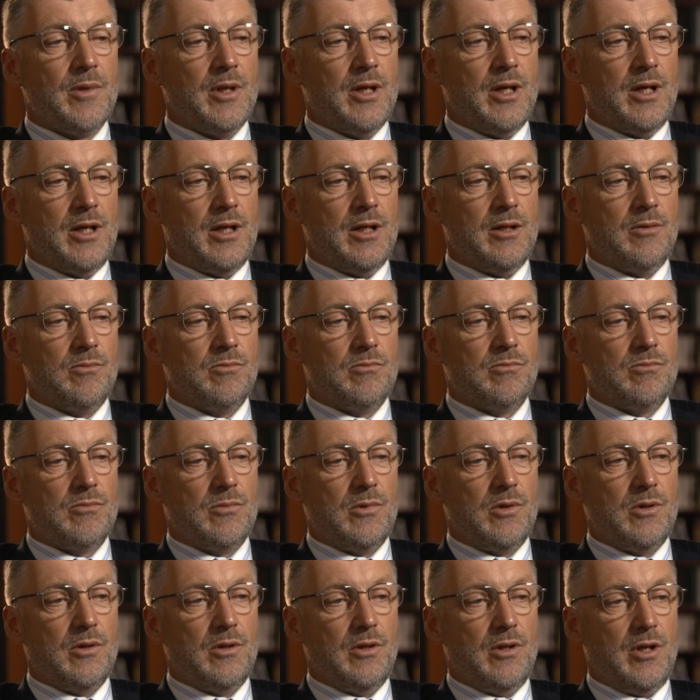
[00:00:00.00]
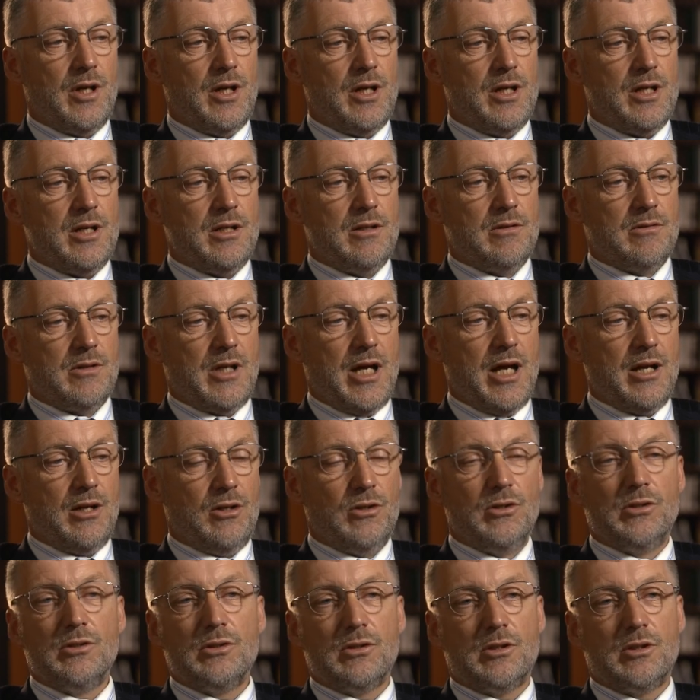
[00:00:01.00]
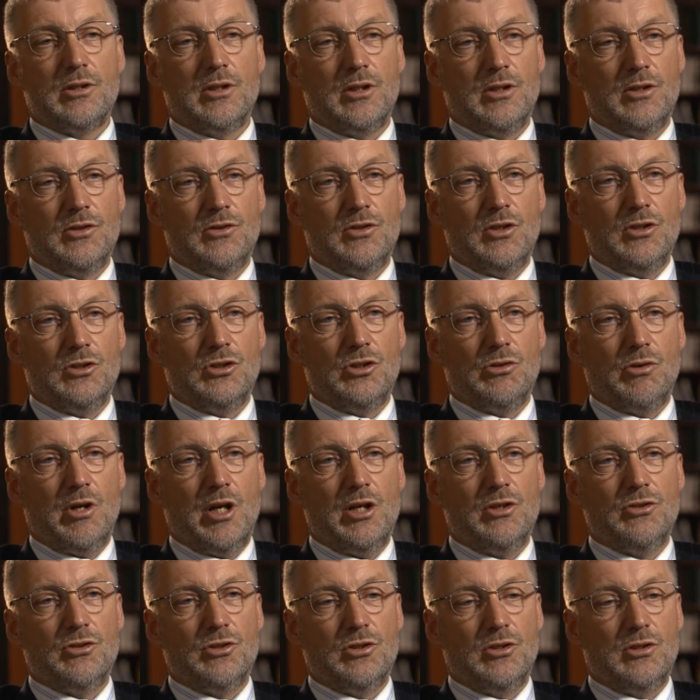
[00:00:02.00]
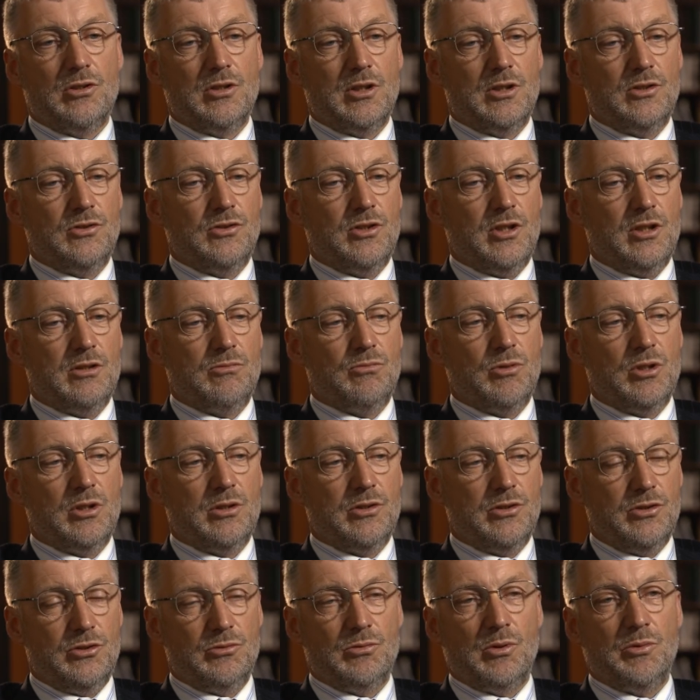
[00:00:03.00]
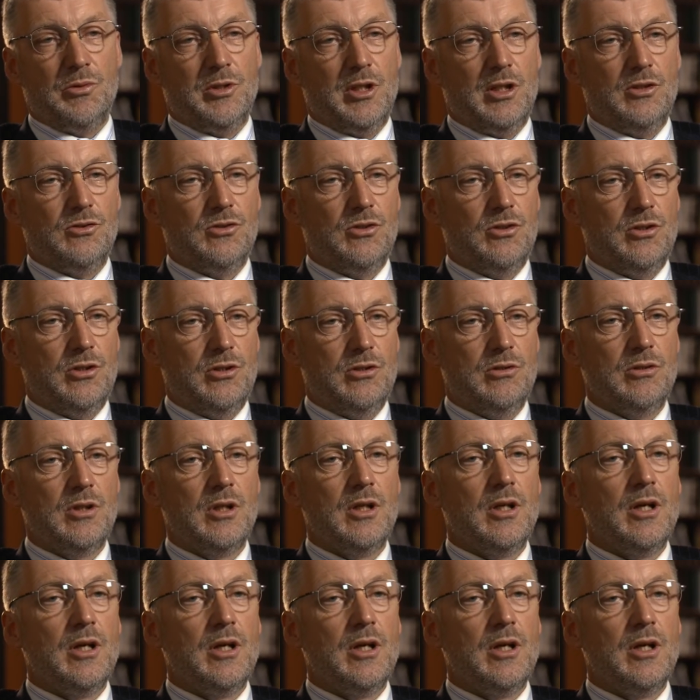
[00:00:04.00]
They had a look at the situation and said, well, this is what we need to do,